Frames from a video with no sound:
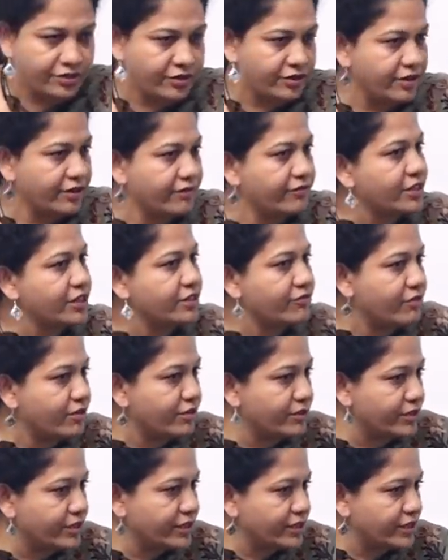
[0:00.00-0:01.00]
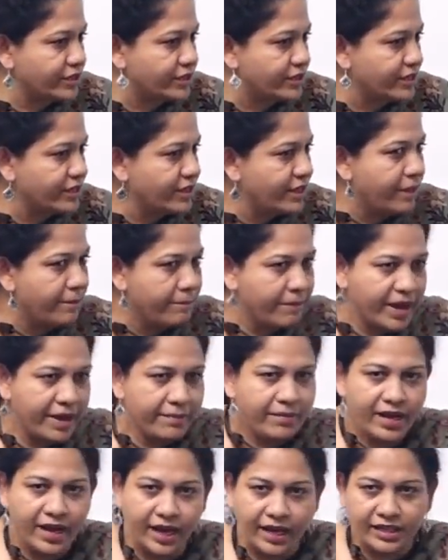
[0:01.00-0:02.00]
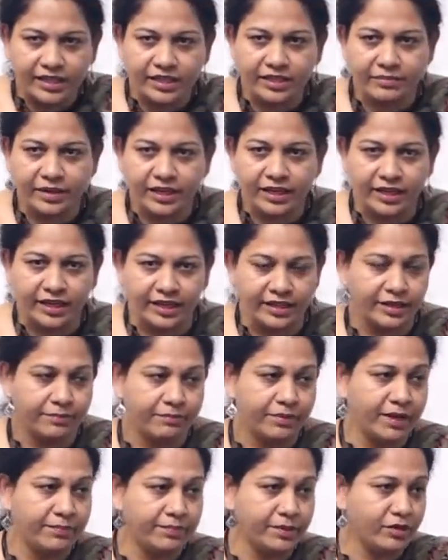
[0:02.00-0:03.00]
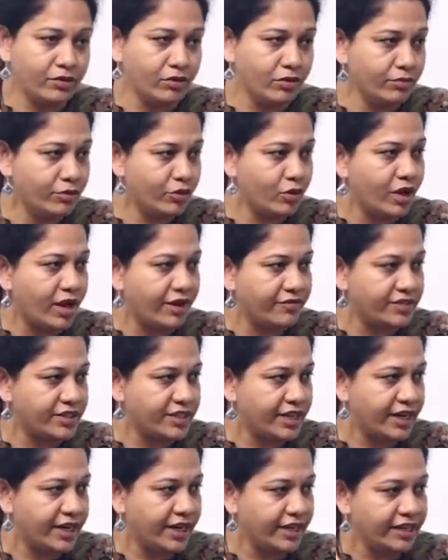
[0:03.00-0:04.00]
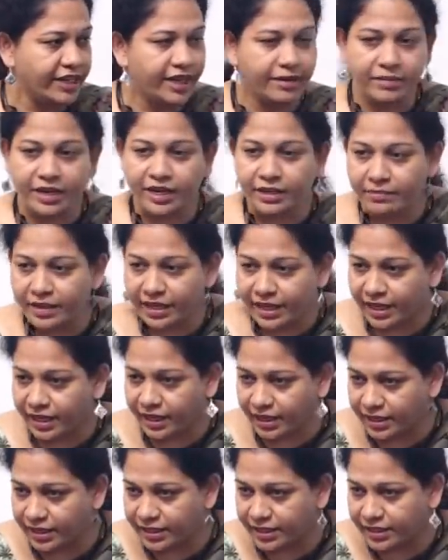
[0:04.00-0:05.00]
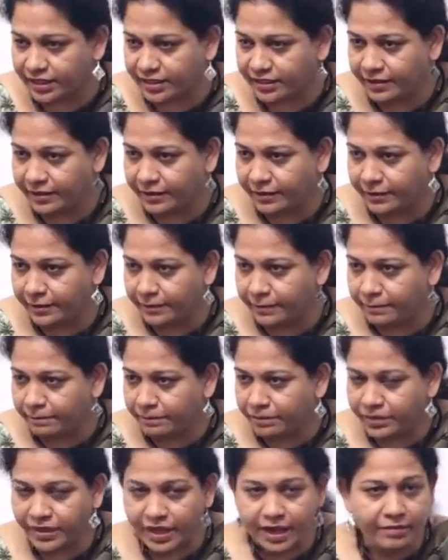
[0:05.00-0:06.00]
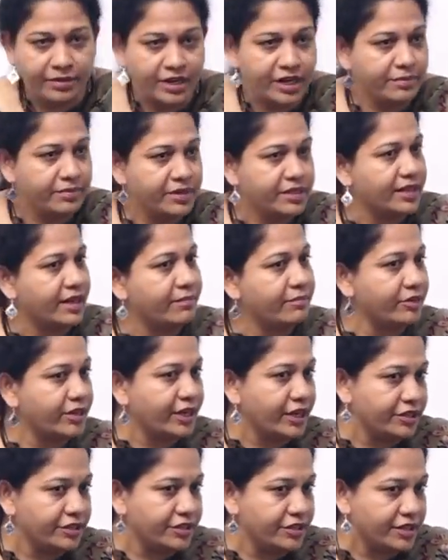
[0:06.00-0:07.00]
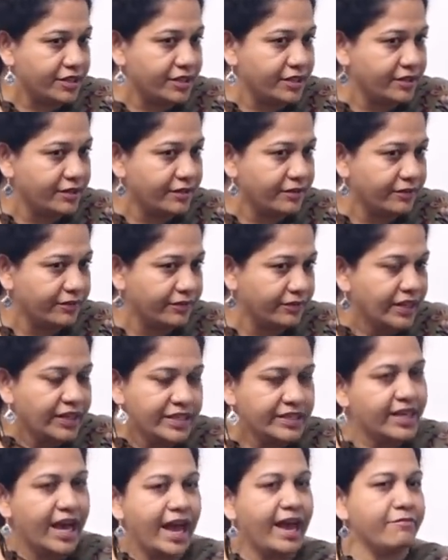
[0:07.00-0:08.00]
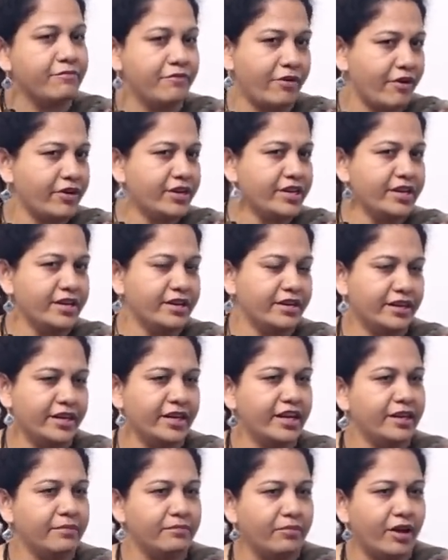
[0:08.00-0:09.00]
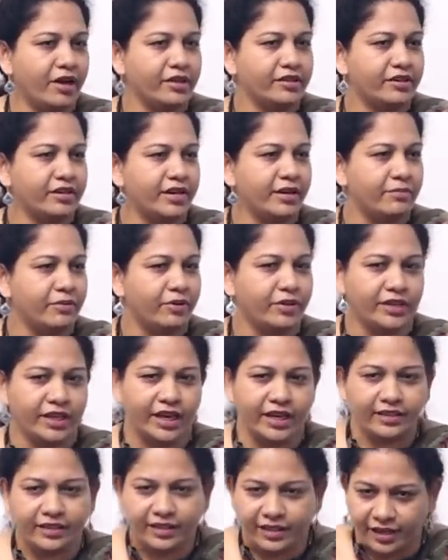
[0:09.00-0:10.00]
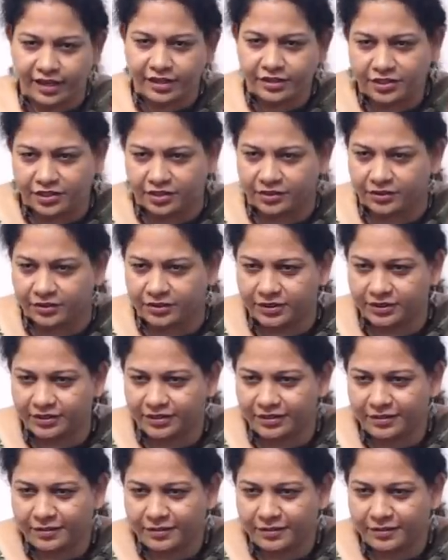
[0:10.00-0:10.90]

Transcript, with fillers: to the defense forces. Maybe ultimately the people whom you have studied, they might be killed. They might be sabotaged. See, I'm not here really bothered about the ethical issues